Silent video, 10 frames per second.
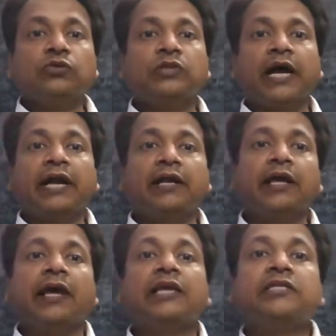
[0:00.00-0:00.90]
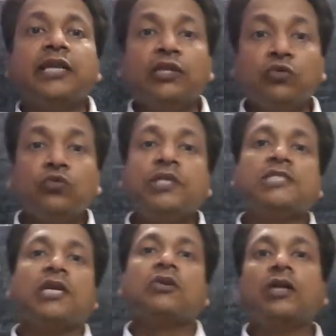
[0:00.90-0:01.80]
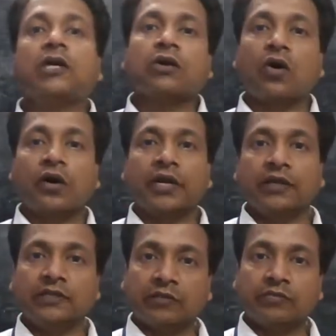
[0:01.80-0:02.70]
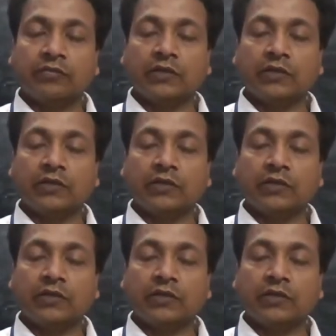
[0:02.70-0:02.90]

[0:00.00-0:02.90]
that is an unicellular organism.